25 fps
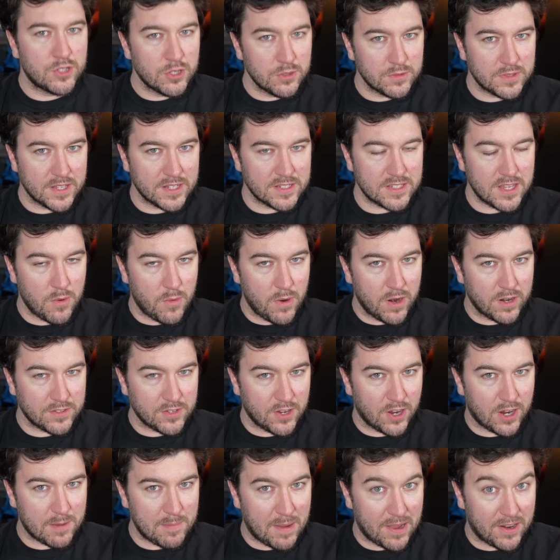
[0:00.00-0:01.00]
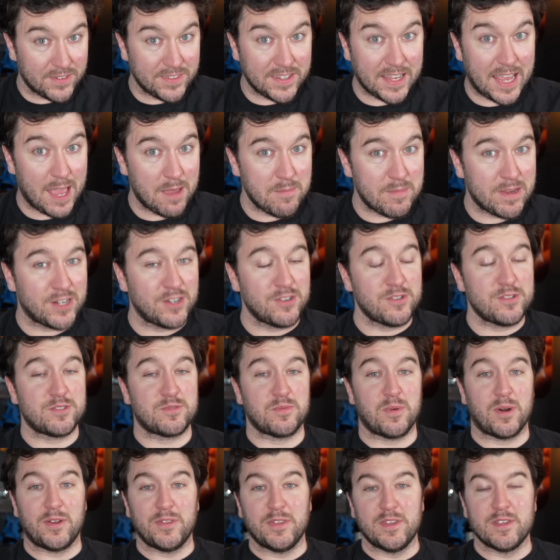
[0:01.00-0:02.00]
Two things I want to talk about in the gaming
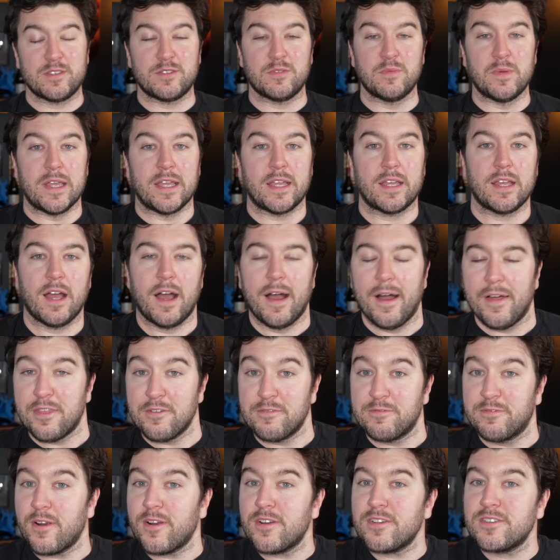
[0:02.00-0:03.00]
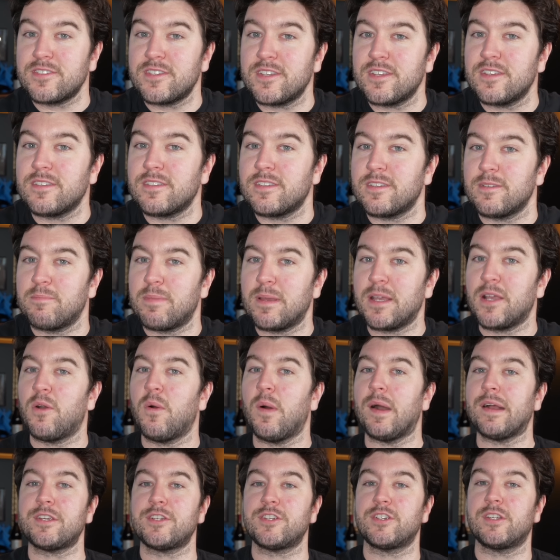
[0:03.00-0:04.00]
news world this week. The first is the big
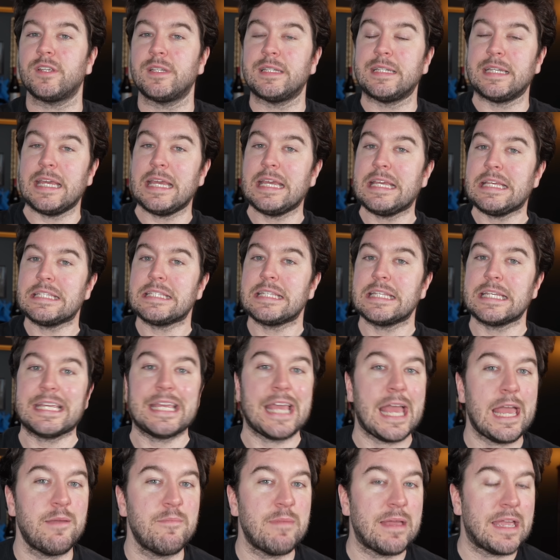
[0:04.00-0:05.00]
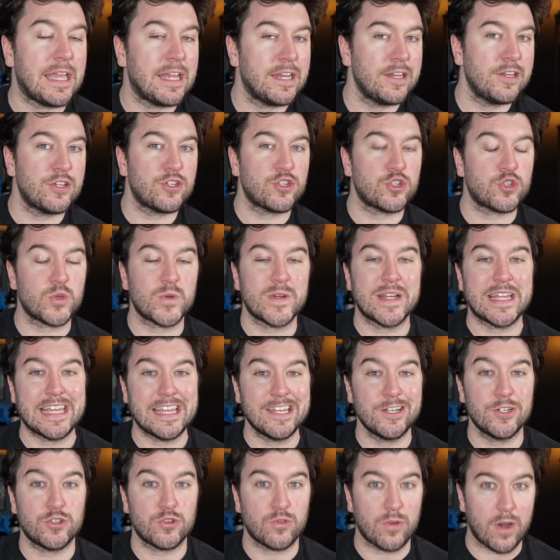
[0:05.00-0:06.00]
question: is the gaming industry
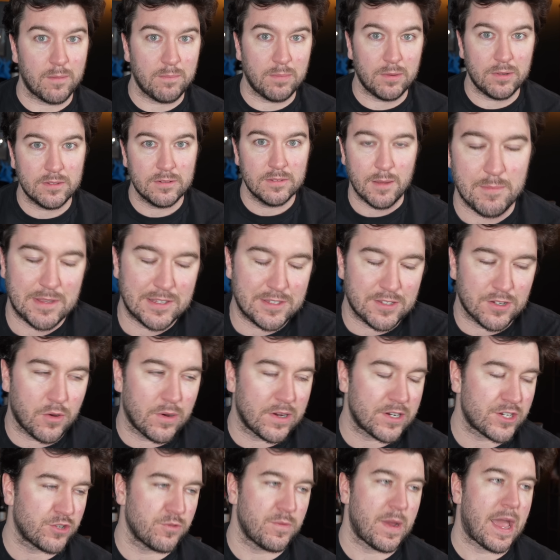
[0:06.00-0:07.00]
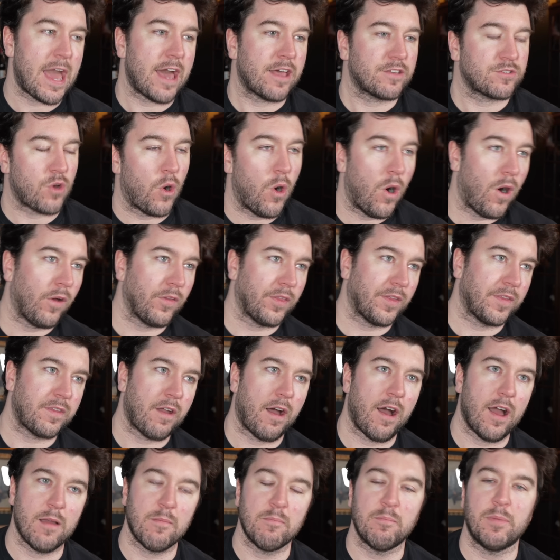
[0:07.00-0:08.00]
in trouble? I mean, it's a question we ask all the
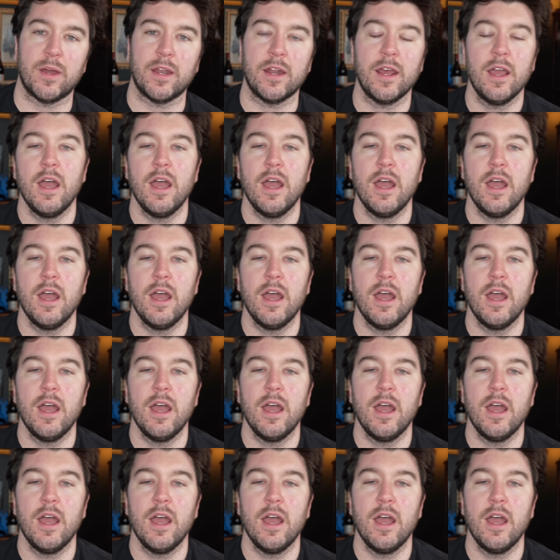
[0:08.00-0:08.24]
time, but